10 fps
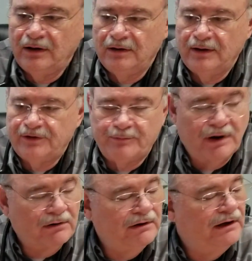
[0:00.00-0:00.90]
it's
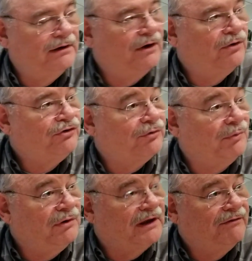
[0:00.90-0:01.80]
barely
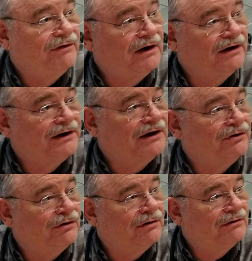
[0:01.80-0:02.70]
noticeable, even on a
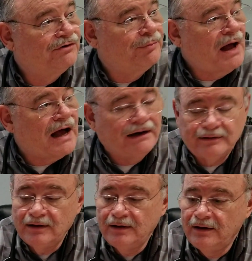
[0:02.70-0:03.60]
tender spot,
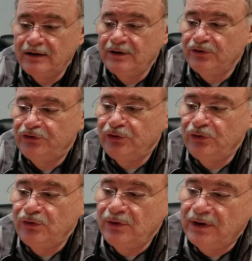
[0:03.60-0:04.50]

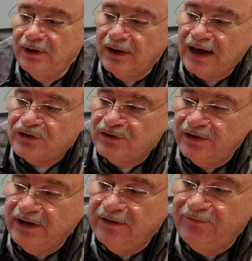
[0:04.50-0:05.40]
to
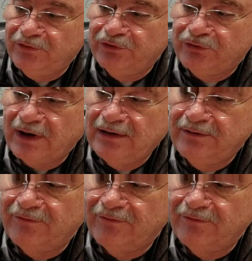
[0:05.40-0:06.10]
actually infiltrate the